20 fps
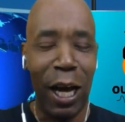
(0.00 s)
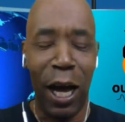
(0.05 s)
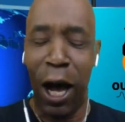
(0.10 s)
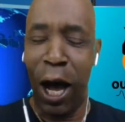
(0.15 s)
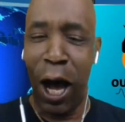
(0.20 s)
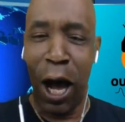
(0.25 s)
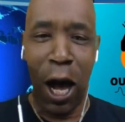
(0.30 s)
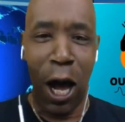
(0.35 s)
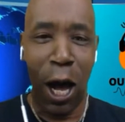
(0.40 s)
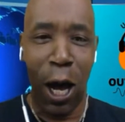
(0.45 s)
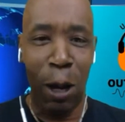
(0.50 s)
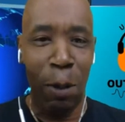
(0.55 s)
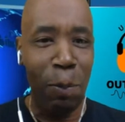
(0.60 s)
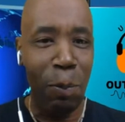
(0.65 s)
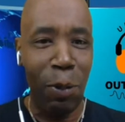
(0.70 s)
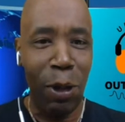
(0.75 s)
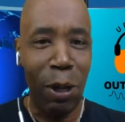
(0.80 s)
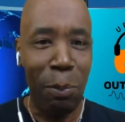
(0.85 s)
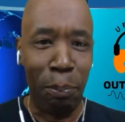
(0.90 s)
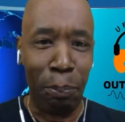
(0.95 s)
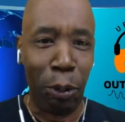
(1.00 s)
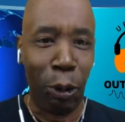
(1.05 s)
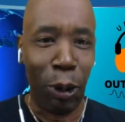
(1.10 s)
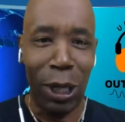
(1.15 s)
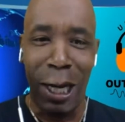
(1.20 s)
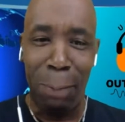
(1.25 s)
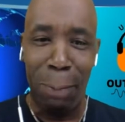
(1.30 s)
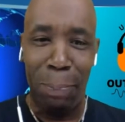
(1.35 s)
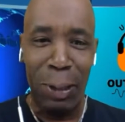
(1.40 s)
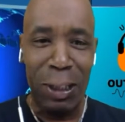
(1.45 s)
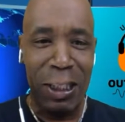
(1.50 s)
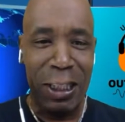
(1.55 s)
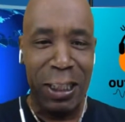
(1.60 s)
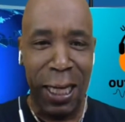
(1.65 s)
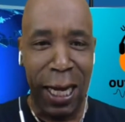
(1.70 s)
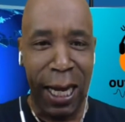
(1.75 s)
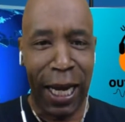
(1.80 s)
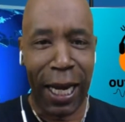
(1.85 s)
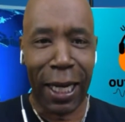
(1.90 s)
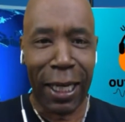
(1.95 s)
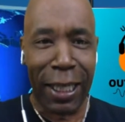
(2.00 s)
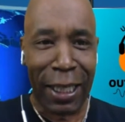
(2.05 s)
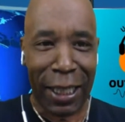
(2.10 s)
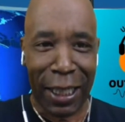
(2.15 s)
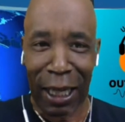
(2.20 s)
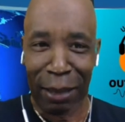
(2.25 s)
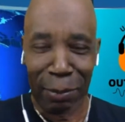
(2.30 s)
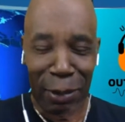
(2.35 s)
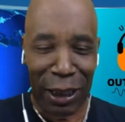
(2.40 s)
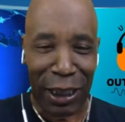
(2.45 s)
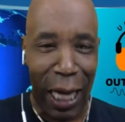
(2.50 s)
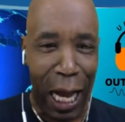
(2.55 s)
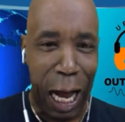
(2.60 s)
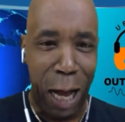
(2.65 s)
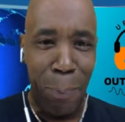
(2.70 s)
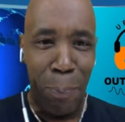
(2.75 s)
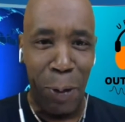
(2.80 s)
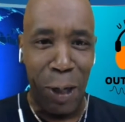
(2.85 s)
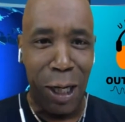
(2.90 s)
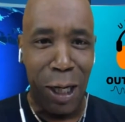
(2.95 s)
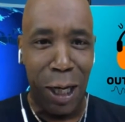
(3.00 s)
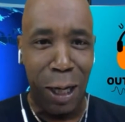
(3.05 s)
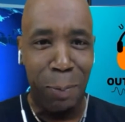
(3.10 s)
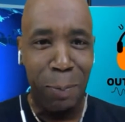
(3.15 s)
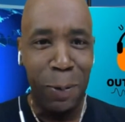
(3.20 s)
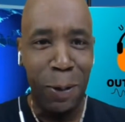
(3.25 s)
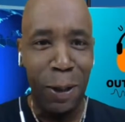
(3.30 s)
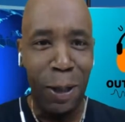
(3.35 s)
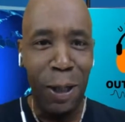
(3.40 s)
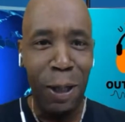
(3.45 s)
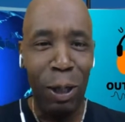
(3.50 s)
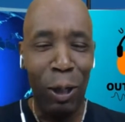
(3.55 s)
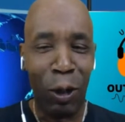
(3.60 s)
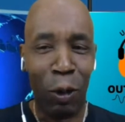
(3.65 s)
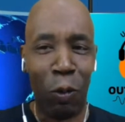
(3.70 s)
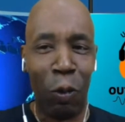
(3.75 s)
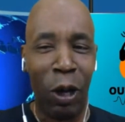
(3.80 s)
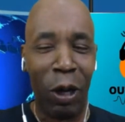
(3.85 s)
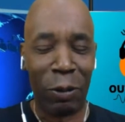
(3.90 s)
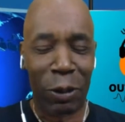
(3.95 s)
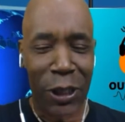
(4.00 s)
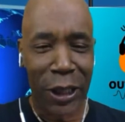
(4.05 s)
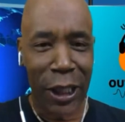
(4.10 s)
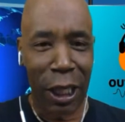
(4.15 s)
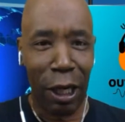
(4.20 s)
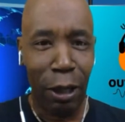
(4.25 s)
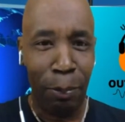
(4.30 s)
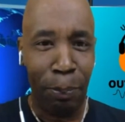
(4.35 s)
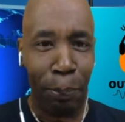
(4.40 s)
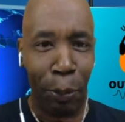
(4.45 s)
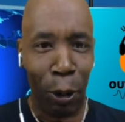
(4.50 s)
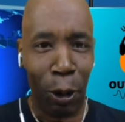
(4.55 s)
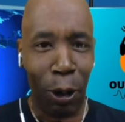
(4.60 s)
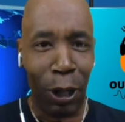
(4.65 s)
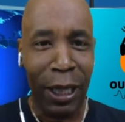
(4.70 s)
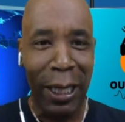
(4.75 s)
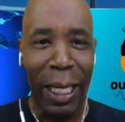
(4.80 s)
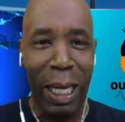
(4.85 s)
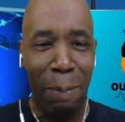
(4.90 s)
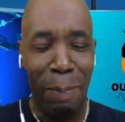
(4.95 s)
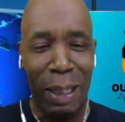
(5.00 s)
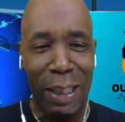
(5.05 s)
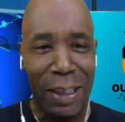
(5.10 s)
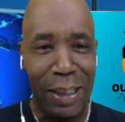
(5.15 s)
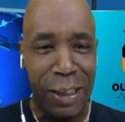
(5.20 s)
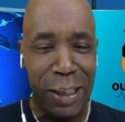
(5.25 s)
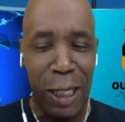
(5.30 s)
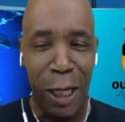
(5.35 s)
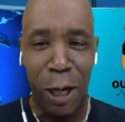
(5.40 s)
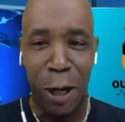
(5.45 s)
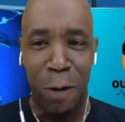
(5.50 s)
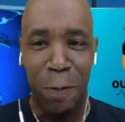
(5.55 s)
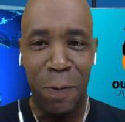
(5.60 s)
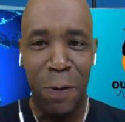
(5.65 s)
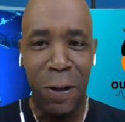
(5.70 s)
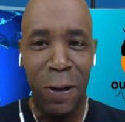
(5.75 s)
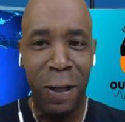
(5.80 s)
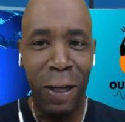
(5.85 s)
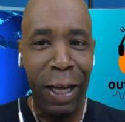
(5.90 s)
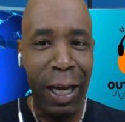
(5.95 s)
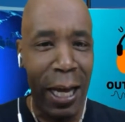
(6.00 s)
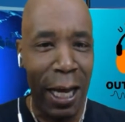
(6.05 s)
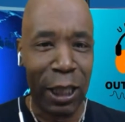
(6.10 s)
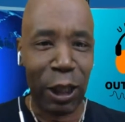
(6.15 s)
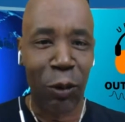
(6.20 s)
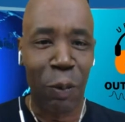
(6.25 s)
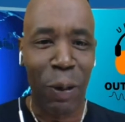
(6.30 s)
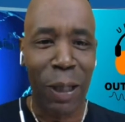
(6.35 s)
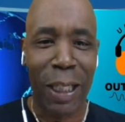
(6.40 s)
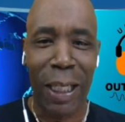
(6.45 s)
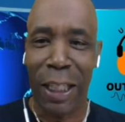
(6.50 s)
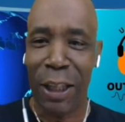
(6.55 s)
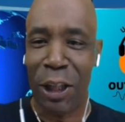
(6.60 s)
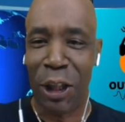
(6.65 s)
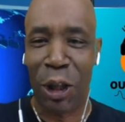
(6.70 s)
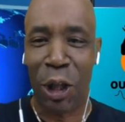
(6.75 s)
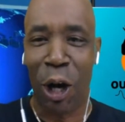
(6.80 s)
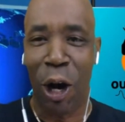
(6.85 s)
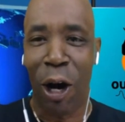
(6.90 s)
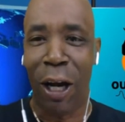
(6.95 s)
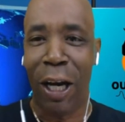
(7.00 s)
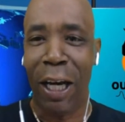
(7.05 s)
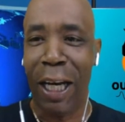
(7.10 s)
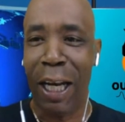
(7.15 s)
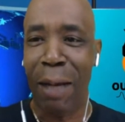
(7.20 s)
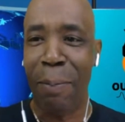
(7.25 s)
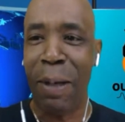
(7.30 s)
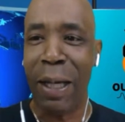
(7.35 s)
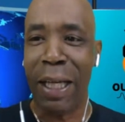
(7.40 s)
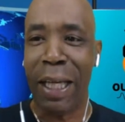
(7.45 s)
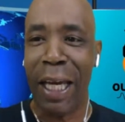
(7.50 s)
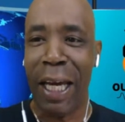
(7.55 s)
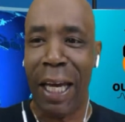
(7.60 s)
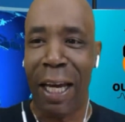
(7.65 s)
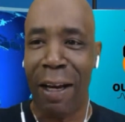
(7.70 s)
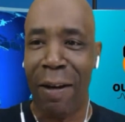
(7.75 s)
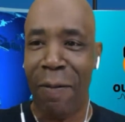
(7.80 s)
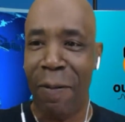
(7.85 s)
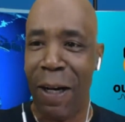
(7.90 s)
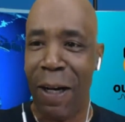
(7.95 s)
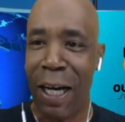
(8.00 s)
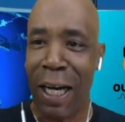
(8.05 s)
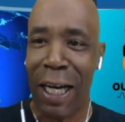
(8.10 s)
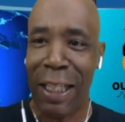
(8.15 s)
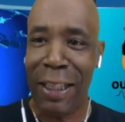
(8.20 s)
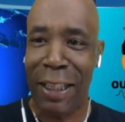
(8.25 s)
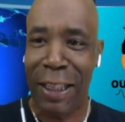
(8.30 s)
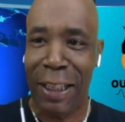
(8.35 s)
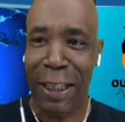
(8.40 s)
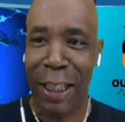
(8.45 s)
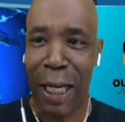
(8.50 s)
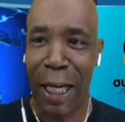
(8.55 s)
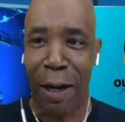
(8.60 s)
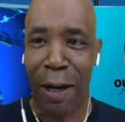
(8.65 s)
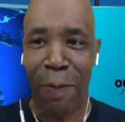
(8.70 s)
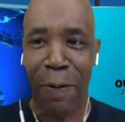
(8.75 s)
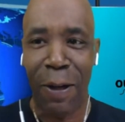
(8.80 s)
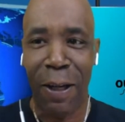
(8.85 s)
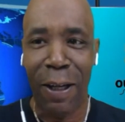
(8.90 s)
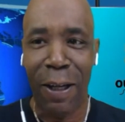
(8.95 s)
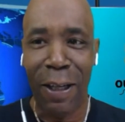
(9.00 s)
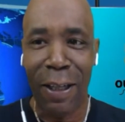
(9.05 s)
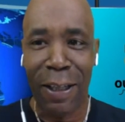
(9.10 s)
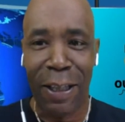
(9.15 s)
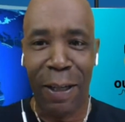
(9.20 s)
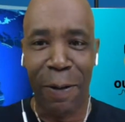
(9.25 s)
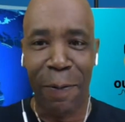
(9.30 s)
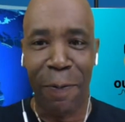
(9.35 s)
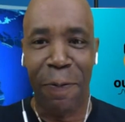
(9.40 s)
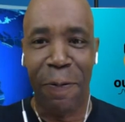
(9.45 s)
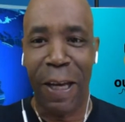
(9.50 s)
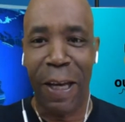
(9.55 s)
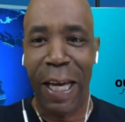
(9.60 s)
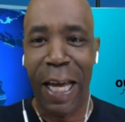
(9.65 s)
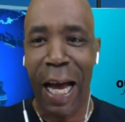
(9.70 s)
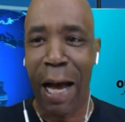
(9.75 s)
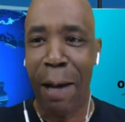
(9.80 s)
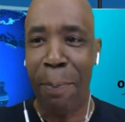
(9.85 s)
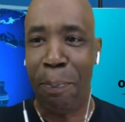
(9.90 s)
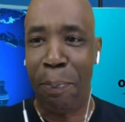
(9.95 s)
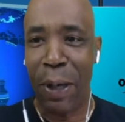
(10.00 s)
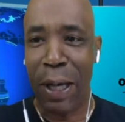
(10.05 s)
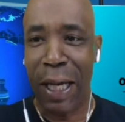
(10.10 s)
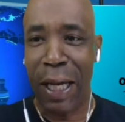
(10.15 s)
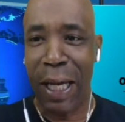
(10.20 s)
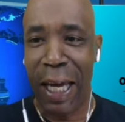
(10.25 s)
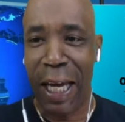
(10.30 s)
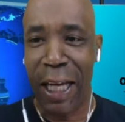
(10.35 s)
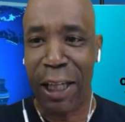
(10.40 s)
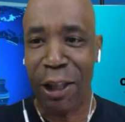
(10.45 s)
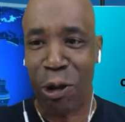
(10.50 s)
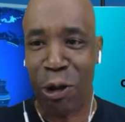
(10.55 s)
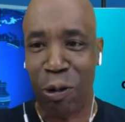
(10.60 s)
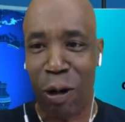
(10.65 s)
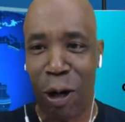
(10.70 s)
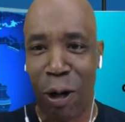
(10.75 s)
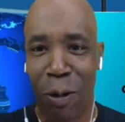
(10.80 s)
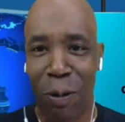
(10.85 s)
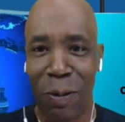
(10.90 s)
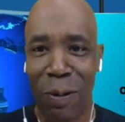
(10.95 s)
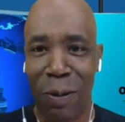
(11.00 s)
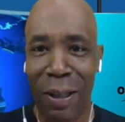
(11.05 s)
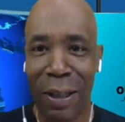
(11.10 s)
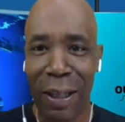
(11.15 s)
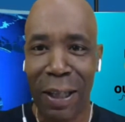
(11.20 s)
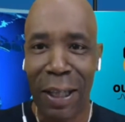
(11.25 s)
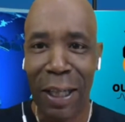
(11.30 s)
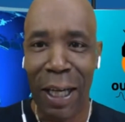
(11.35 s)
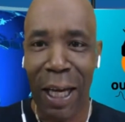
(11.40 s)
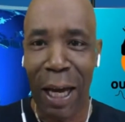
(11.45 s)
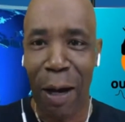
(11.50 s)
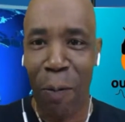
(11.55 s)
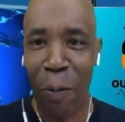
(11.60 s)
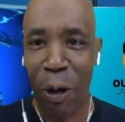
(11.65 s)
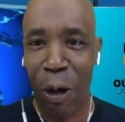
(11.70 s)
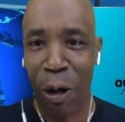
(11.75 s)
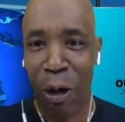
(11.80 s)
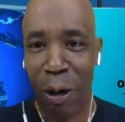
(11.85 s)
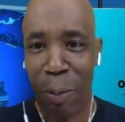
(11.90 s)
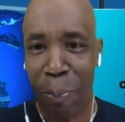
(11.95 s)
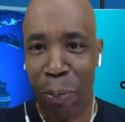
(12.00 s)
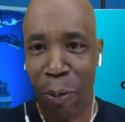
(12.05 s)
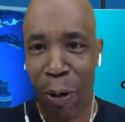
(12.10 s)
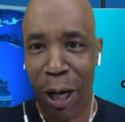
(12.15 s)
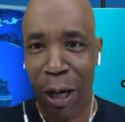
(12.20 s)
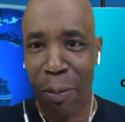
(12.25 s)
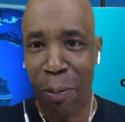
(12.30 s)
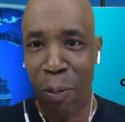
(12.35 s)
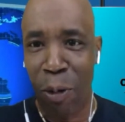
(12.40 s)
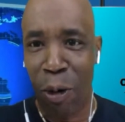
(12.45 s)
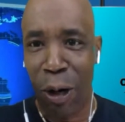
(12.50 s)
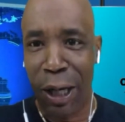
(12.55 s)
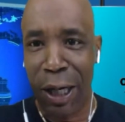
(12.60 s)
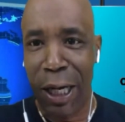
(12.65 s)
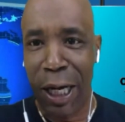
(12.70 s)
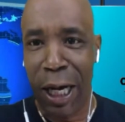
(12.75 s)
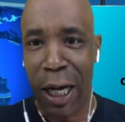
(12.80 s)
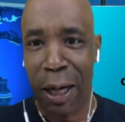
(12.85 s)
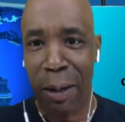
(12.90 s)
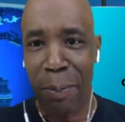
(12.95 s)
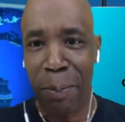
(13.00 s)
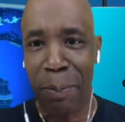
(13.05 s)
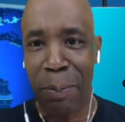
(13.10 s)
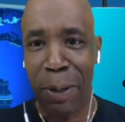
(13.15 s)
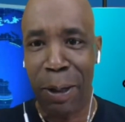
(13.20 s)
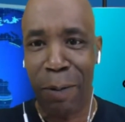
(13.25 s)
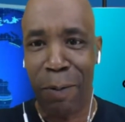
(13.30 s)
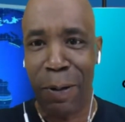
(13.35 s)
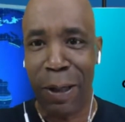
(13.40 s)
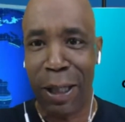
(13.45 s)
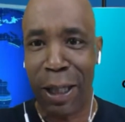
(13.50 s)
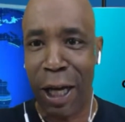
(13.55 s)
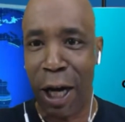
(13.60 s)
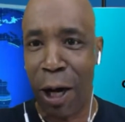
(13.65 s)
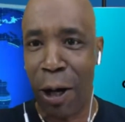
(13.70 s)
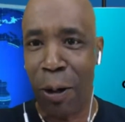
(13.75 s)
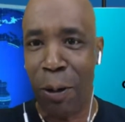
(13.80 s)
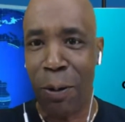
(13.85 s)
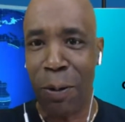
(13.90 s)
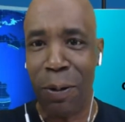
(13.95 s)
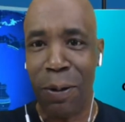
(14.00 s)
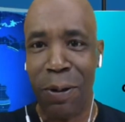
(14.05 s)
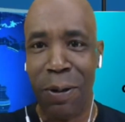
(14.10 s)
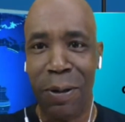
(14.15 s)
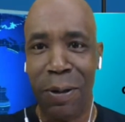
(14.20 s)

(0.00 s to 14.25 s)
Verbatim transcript: Pull up a chair. Come chop it up with Chef Bordley and myself as we get started. Let me give Chef the VIP intro, and we're going to bring him on up. Here we go.